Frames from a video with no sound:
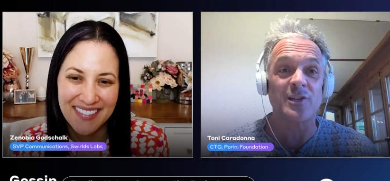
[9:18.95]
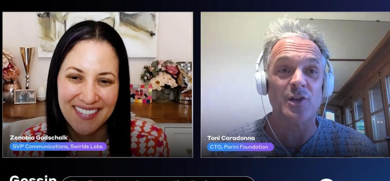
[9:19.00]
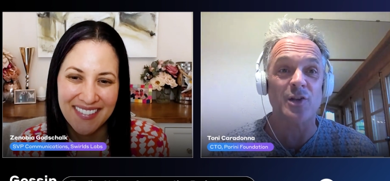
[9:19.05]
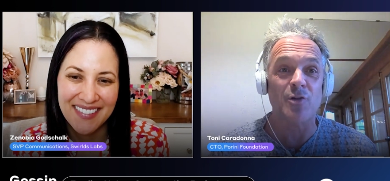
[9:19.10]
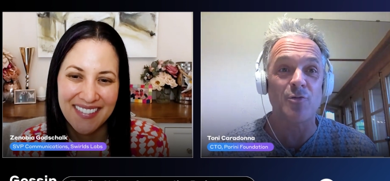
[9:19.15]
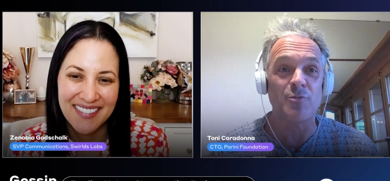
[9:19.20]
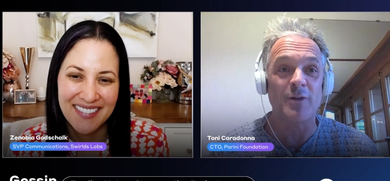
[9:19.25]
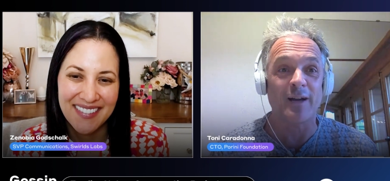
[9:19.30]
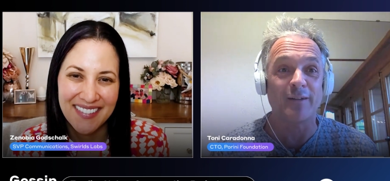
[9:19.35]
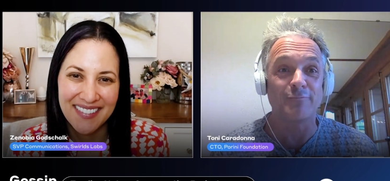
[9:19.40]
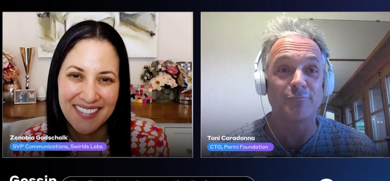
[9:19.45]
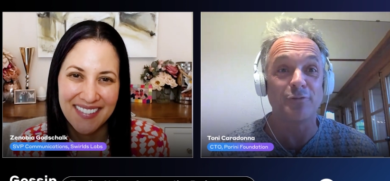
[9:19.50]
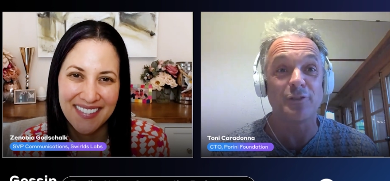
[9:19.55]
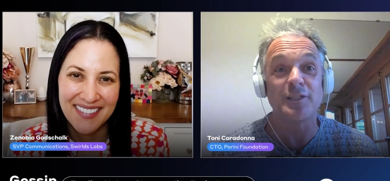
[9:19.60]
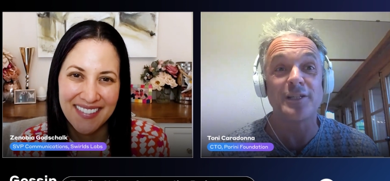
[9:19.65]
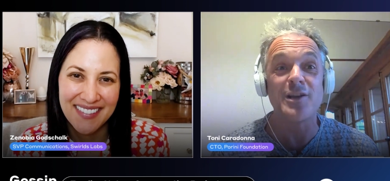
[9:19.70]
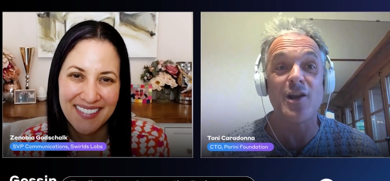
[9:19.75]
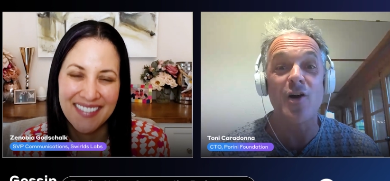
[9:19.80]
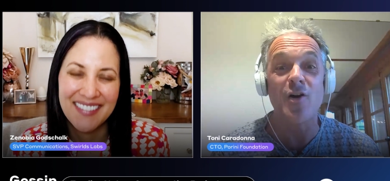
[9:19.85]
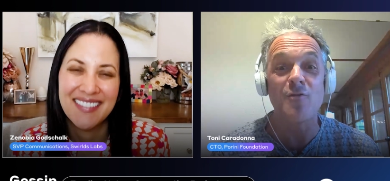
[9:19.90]
Speaker 1: So I
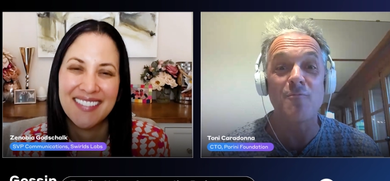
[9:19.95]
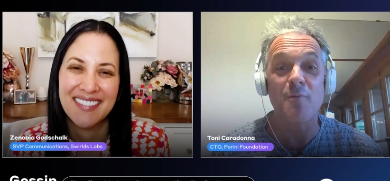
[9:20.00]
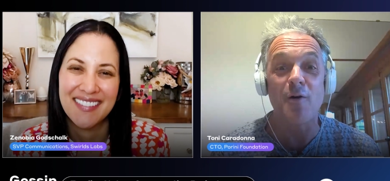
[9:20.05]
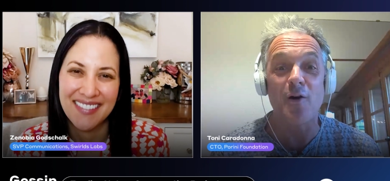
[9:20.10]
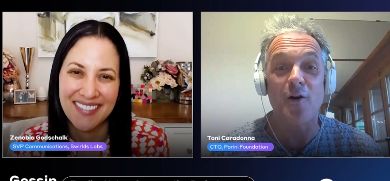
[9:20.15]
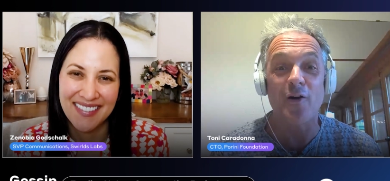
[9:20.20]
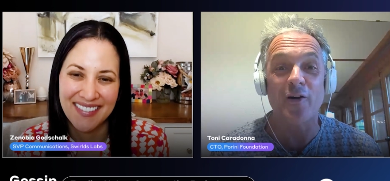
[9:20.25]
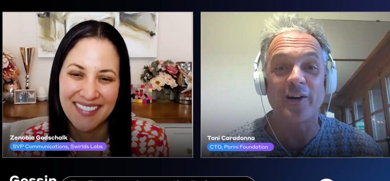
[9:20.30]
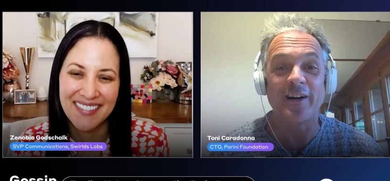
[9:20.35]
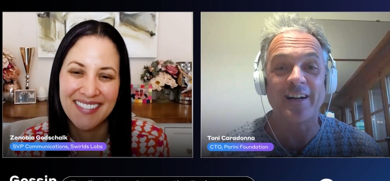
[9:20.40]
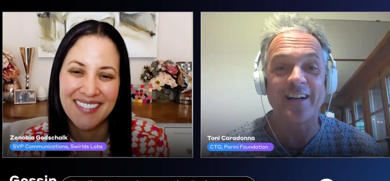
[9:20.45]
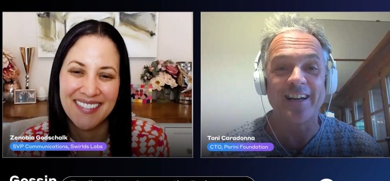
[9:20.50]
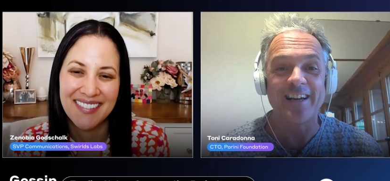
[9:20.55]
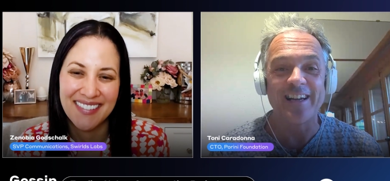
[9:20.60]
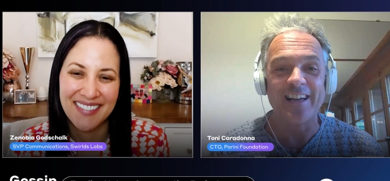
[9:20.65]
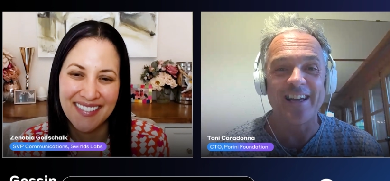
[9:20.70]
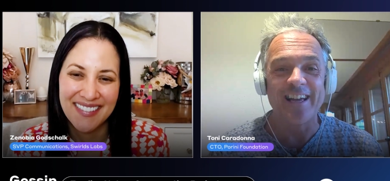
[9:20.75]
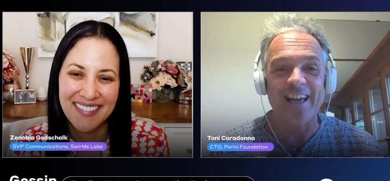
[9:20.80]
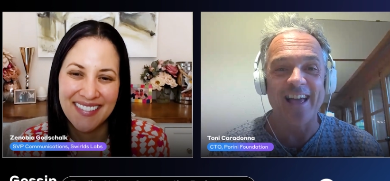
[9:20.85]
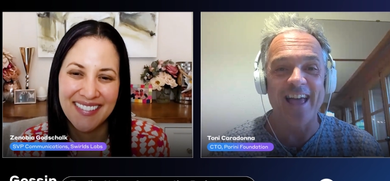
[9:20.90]
would know more
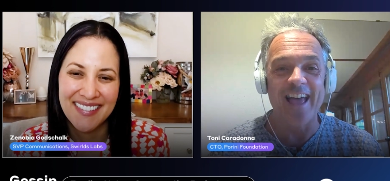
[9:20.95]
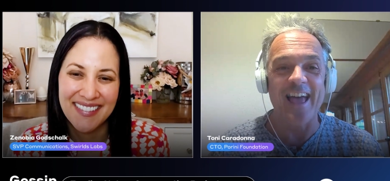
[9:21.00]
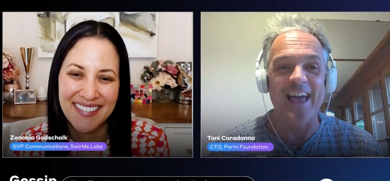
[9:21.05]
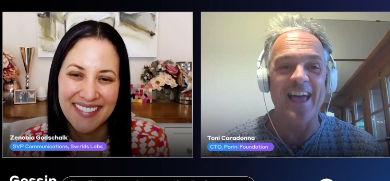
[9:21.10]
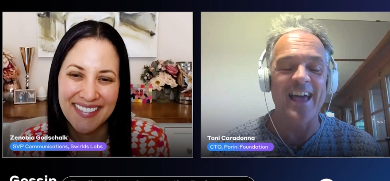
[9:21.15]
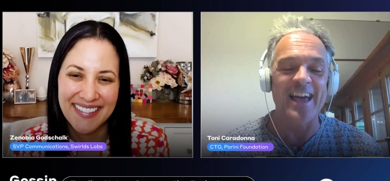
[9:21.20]
uh,